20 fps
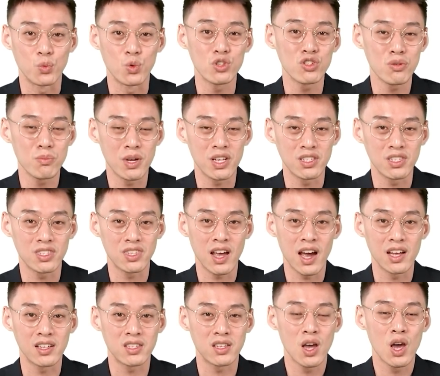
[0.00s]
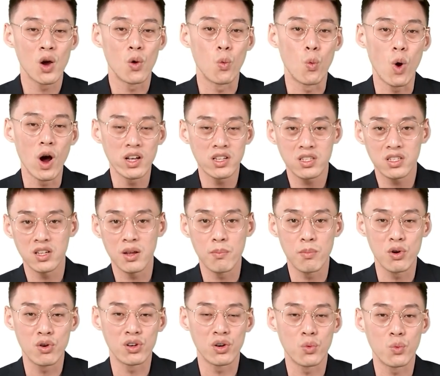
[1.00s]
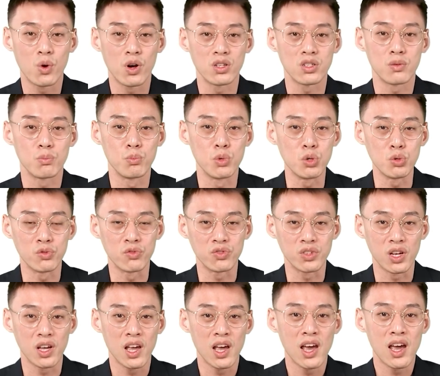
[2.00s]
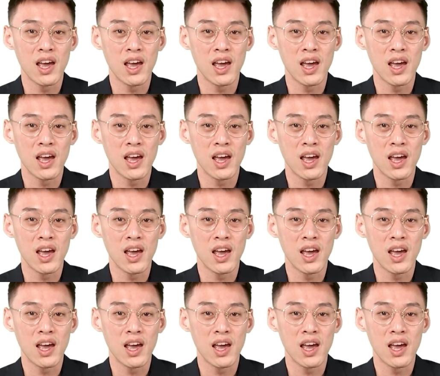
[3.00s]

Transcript: which means that once the motor was moved,